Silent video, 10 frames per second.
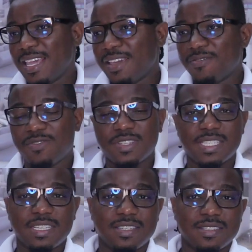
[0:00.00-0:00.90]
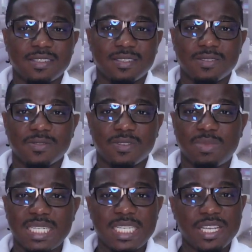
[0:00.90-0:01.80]
every single
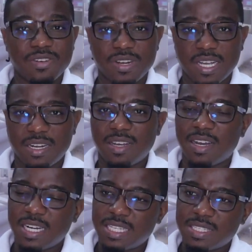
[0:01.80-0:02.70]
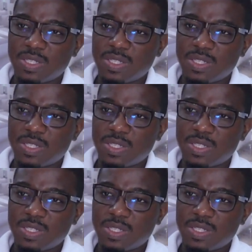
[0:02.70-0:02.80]
material on it.